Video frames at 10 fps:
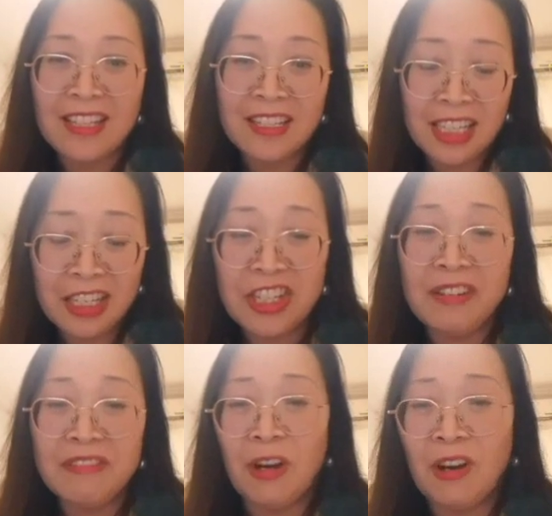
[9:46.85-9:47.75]
this
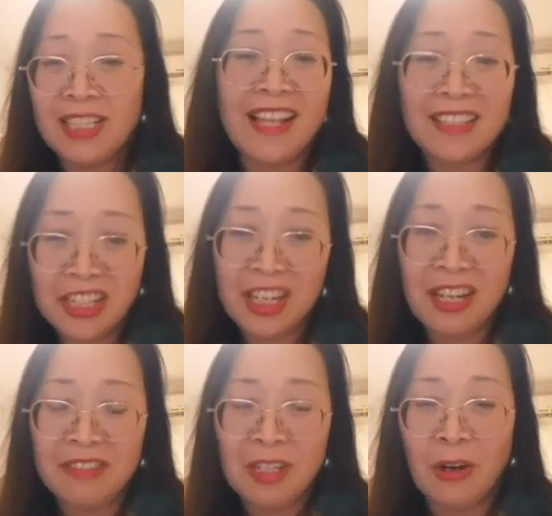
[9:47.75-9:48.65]
shift or that
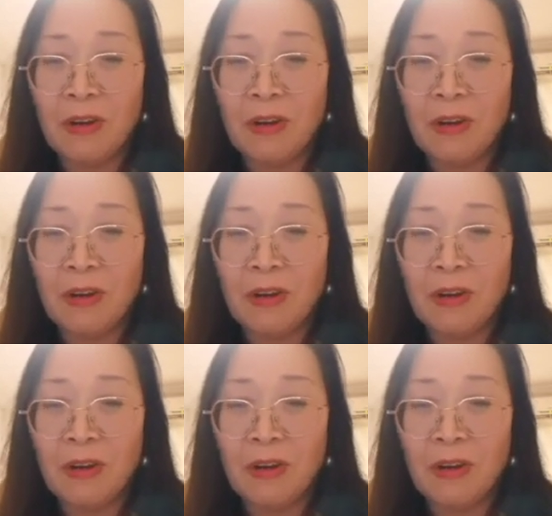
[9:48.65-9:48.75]
shift